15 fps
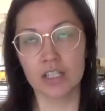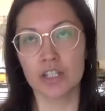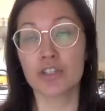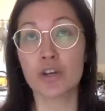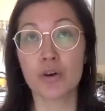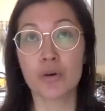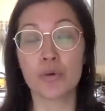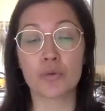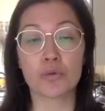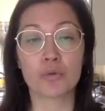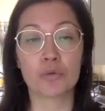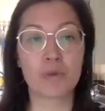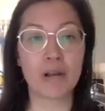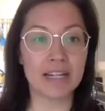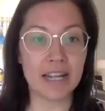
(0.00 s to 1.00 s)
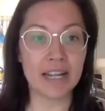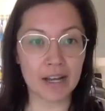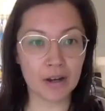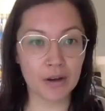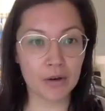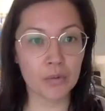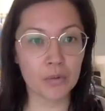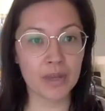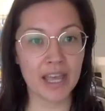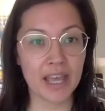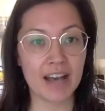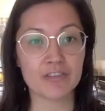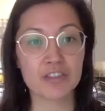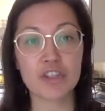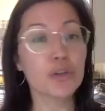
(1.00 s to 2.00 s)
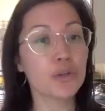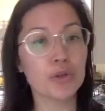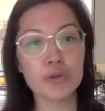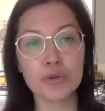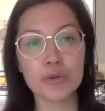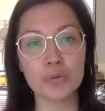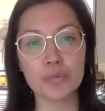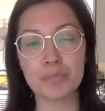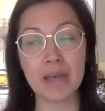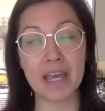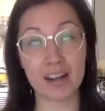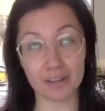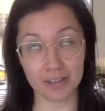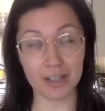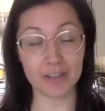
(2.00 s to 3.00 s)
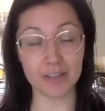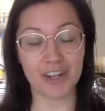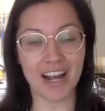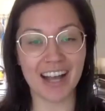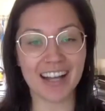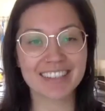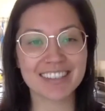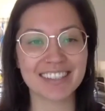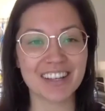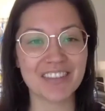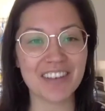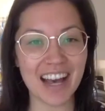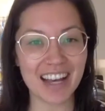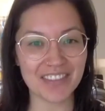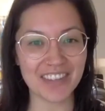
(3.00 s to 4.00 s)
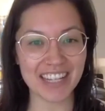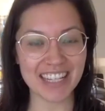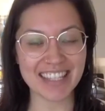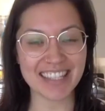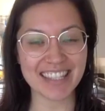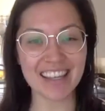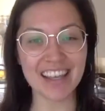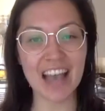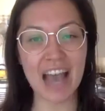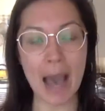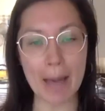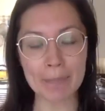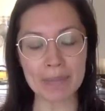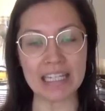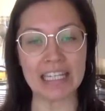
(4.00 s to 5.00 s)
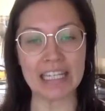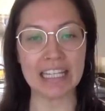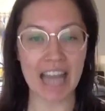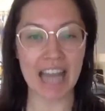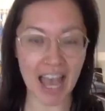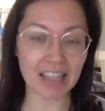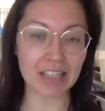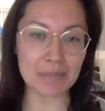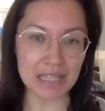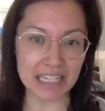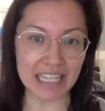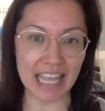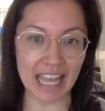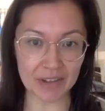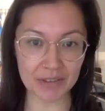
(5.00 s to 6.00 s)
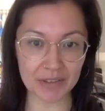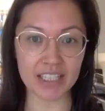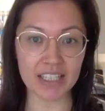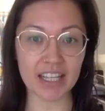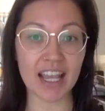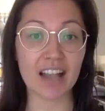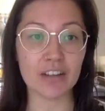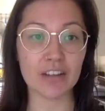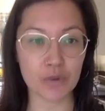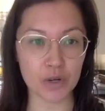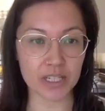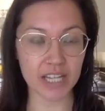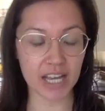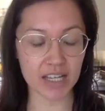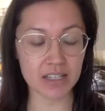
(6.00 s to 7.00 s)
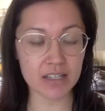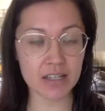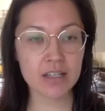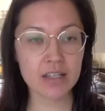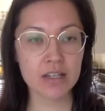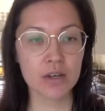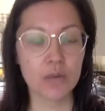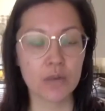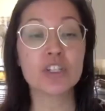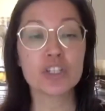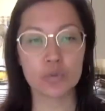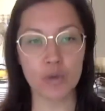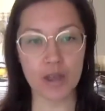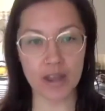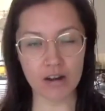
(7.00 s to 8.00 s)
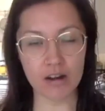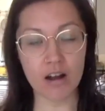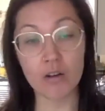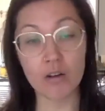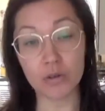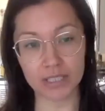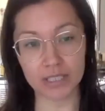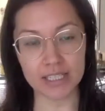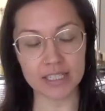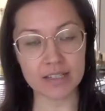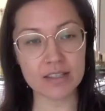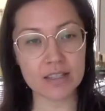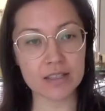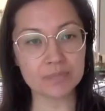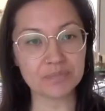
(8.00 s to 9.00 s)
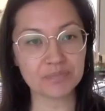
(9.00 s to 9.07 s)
So right now we have two parallel tracks of advocacy happening in Alameda County, California, which is where Oakland is.